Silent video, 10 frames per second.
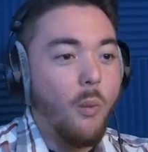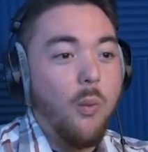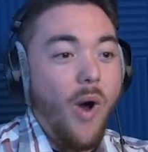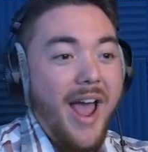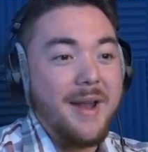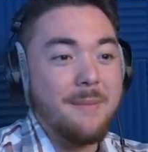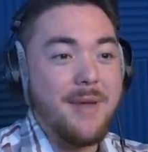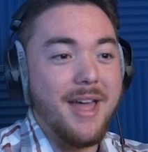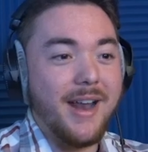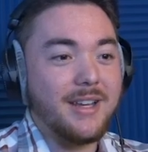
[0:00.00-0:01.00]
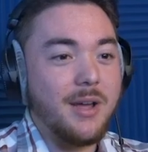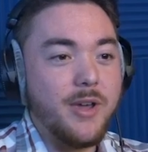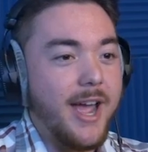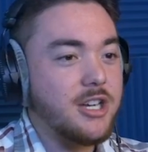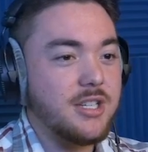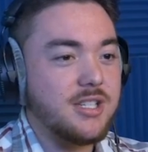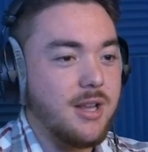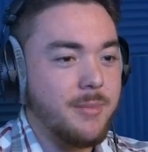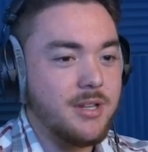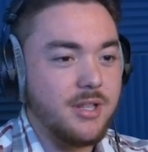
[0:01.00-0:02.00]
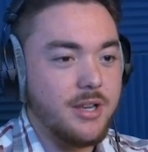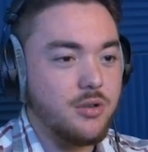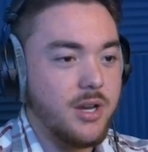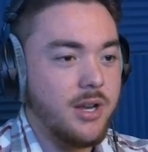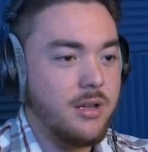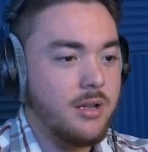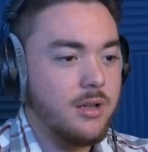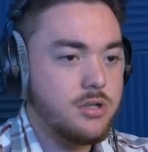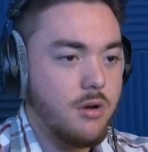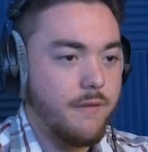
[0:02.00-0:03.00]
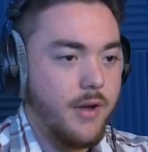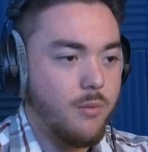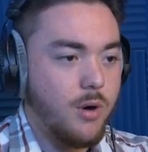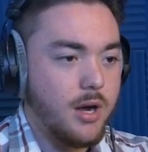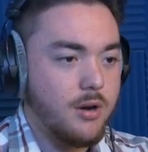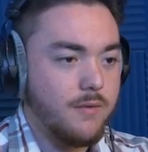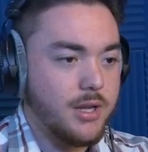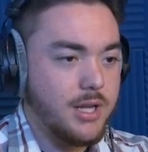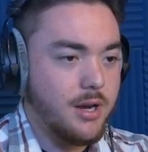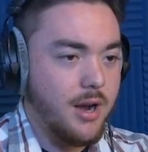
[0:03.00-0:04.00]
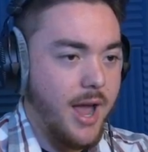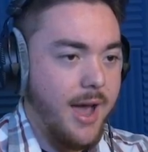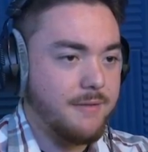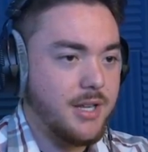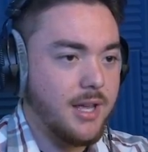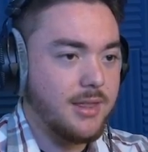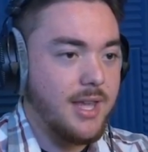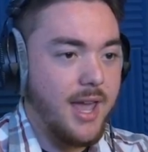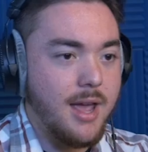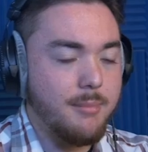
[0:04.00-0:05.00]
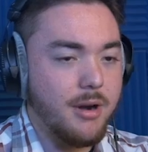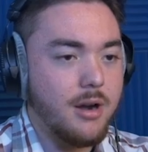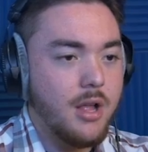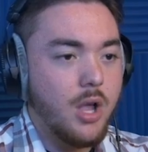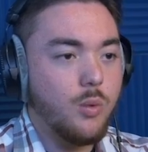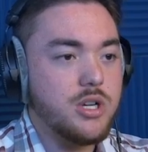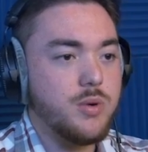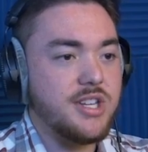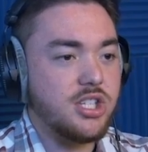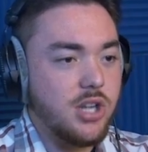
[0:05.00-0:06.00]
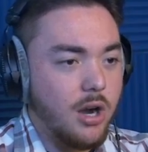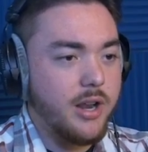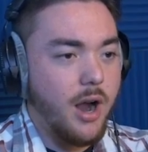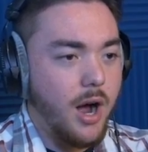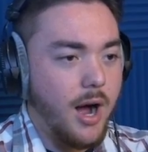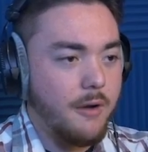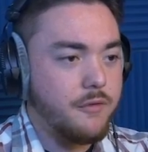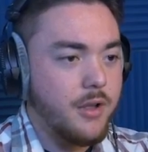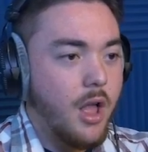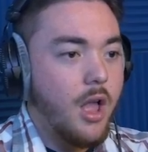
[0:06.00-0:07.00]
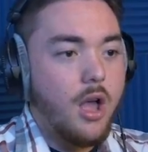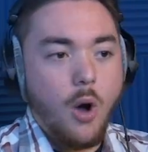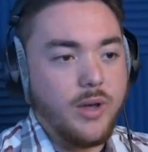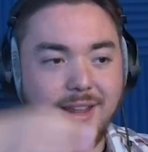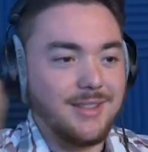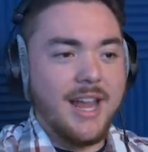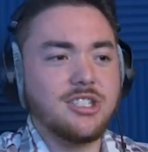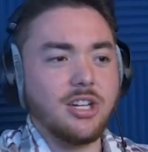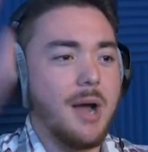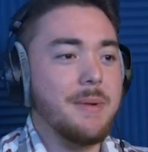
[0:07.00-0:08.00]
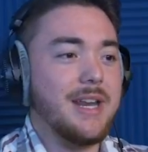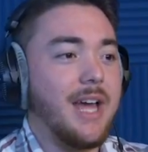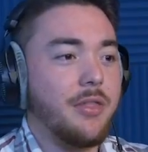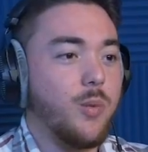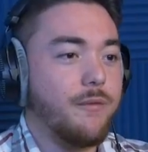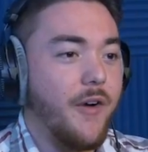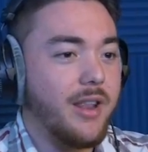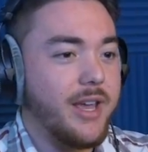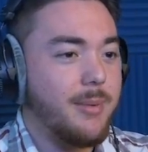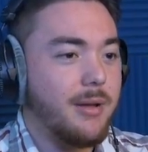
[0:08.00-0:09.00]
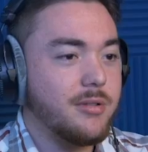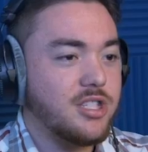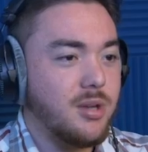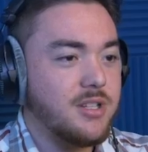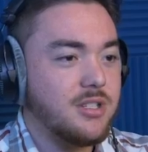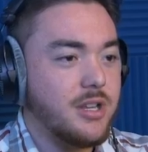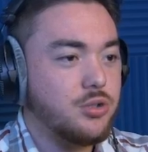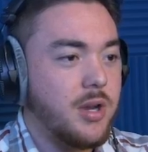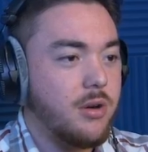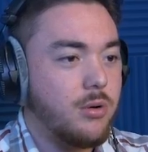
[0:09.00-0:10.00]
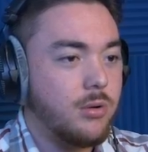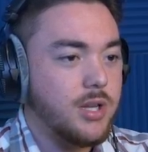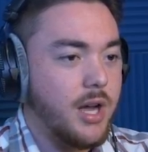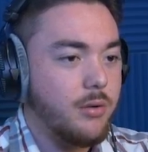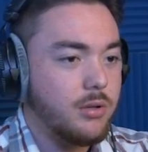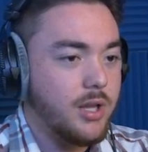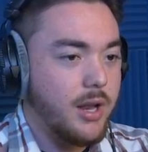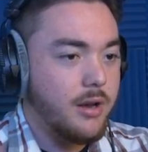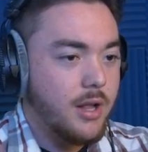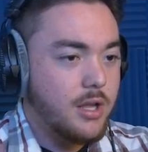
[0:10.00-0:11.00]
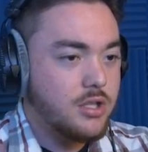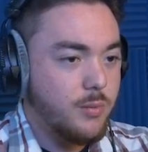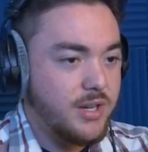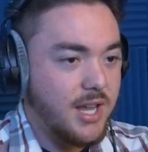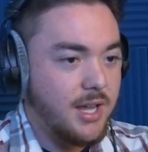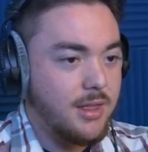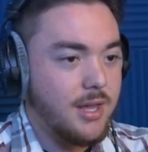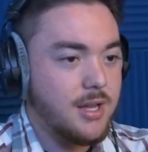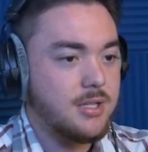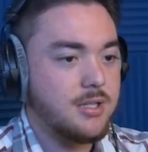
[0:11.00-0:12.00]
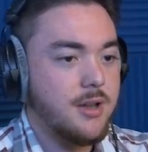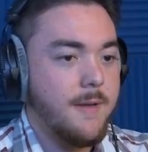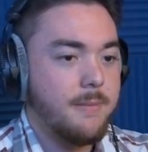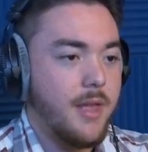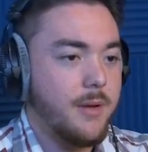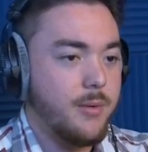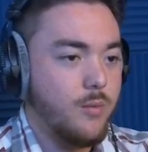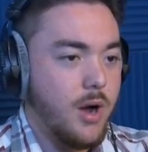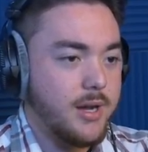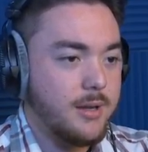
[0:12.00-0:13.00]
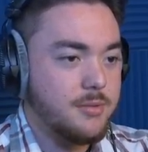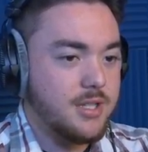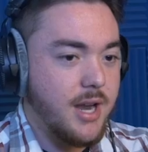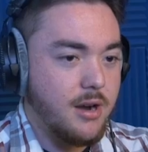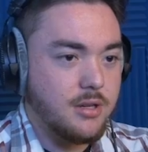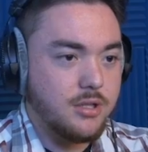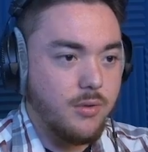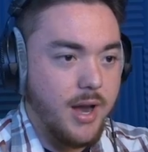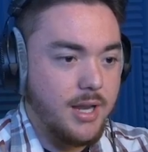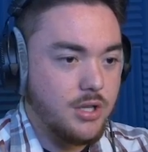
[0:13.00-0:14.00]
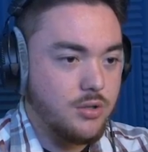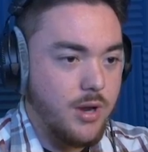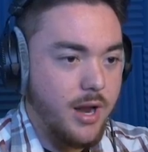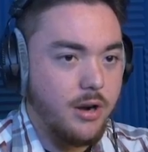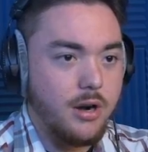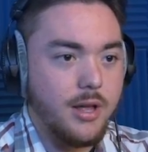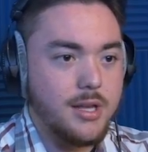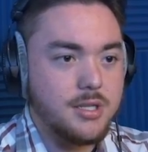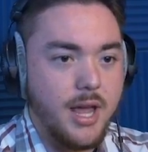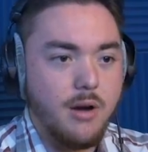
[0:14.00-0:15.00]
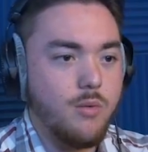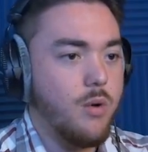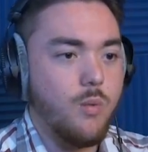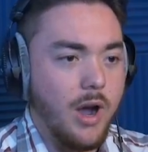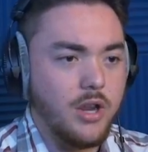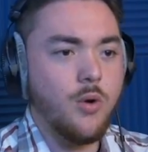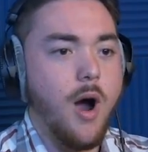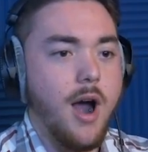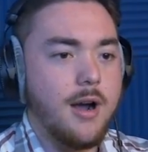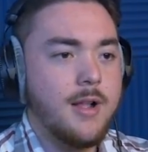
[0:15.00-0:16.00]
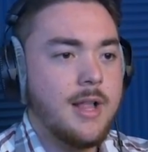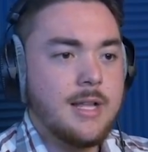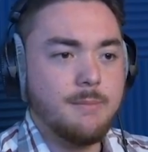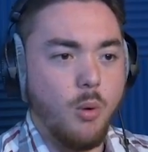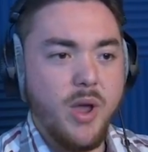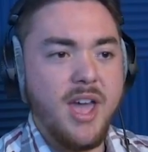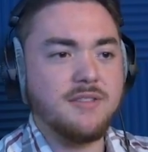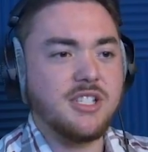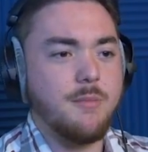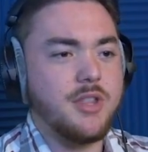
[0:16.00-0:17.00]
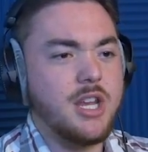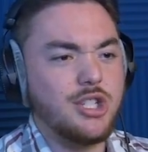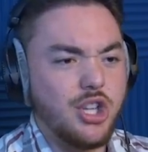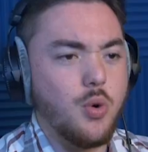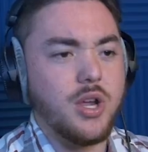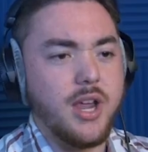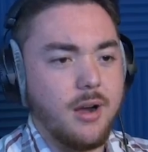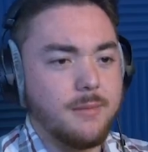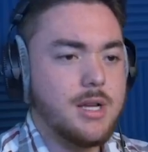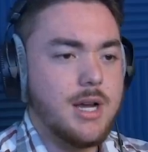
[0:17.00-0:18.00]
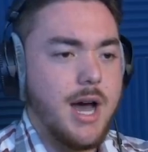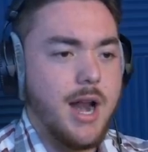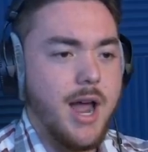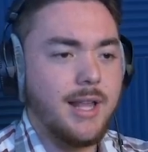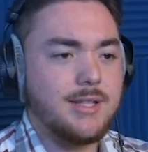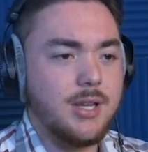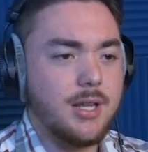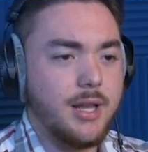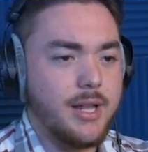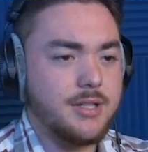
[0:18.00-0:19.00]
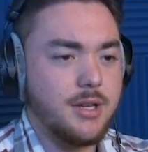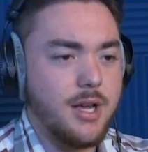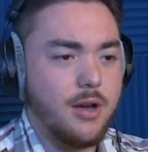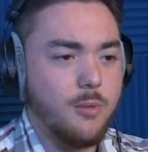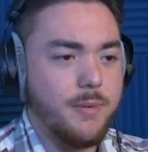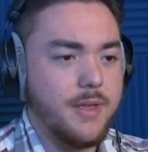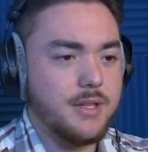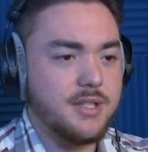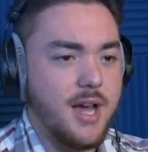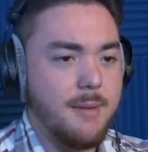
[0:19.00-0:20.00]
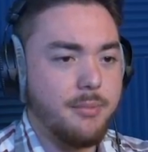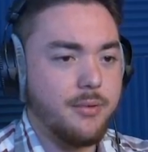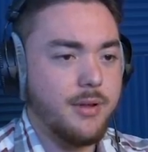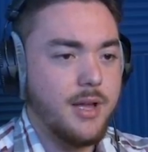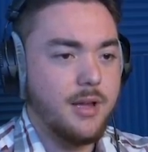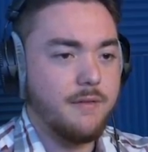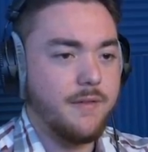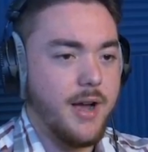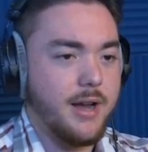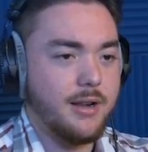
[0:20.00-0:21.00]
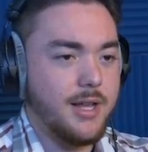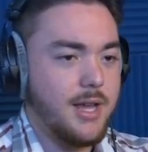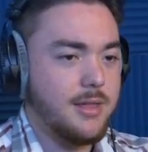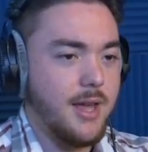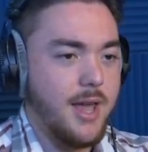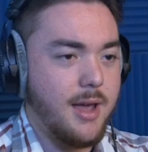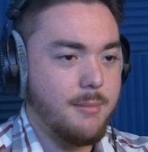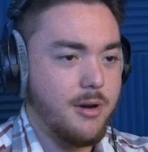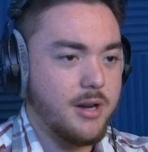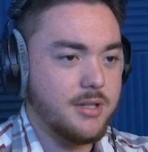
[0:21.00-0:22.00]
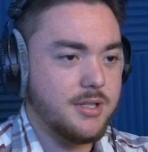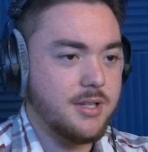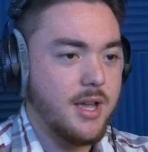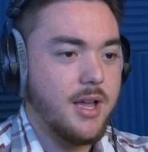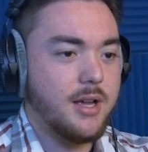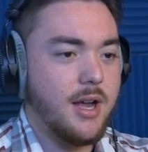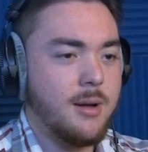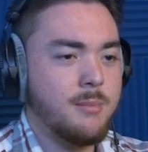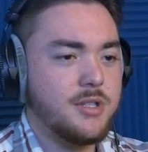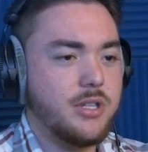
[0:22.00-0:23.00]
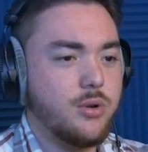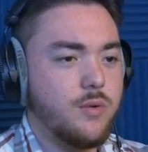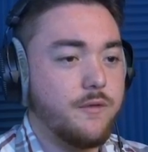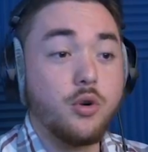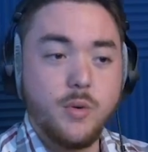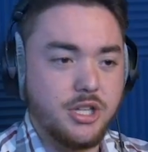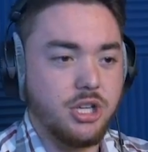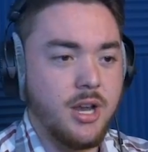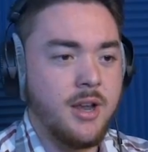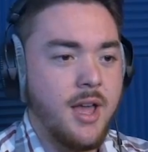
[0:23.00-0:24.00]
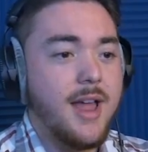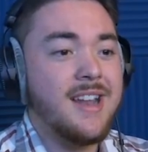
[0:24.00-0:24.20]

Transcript: Wait a minute, can we actually summon Slendrina? So if I walk over here, I have to get the hammer, which we started off. Okay, things are coming together. We're finally gonna be able to summon Slendrina. Hold on. So we take this, and then we walk upstairs. Granny, do not hurt us. I don't know where you are, but we have something to do here. All right, let's open this up. Finally, the hammer has come to fruition.